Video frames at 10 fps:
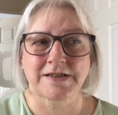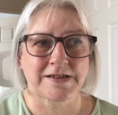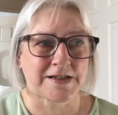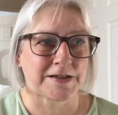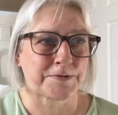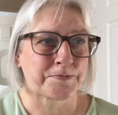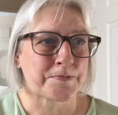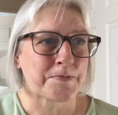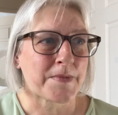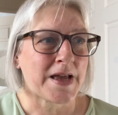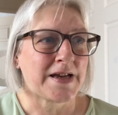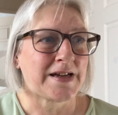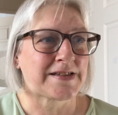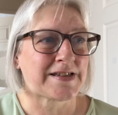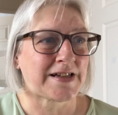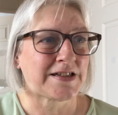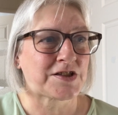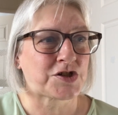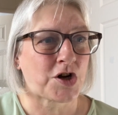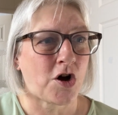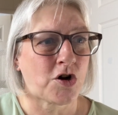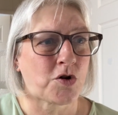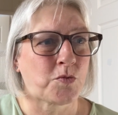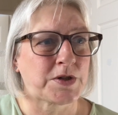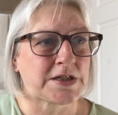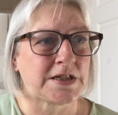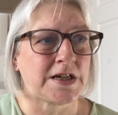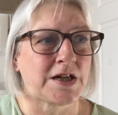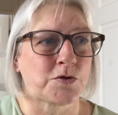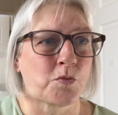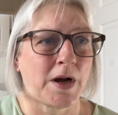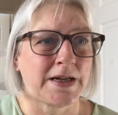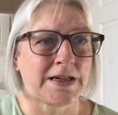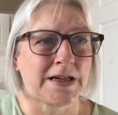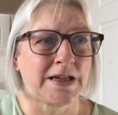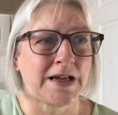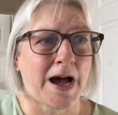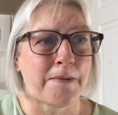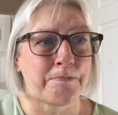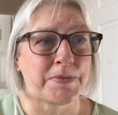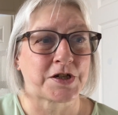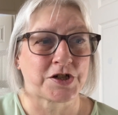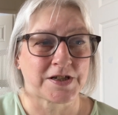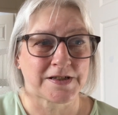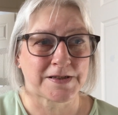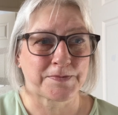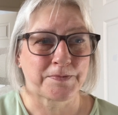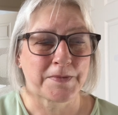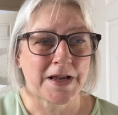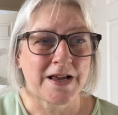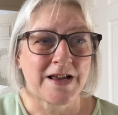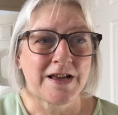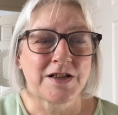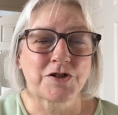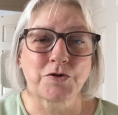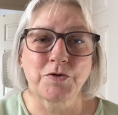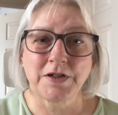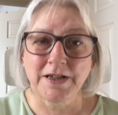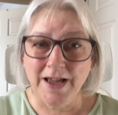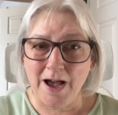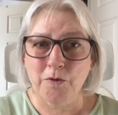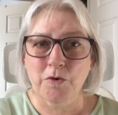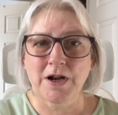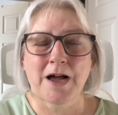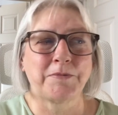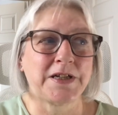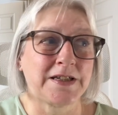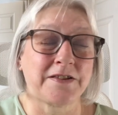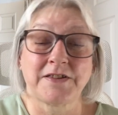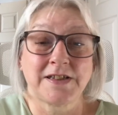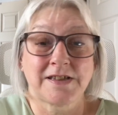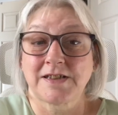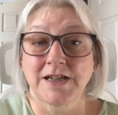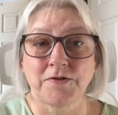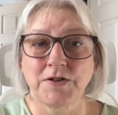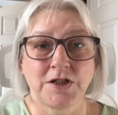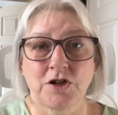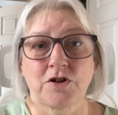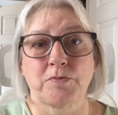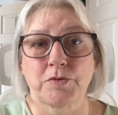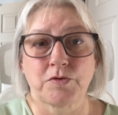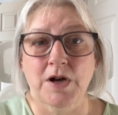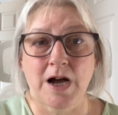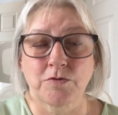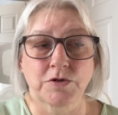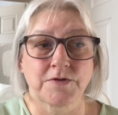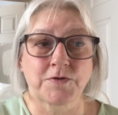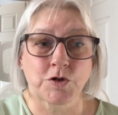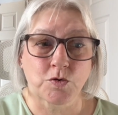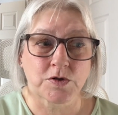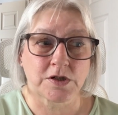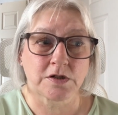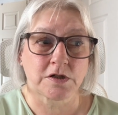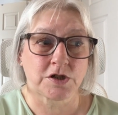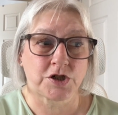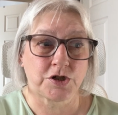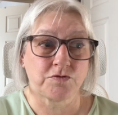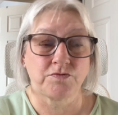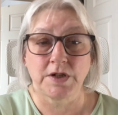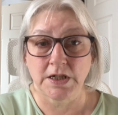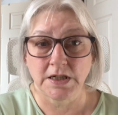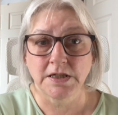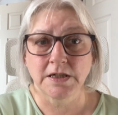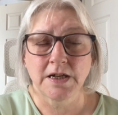still. It said it's dark, witty, and wildly ambitious. So yeah, this is definitely not a book I would have chosen to read,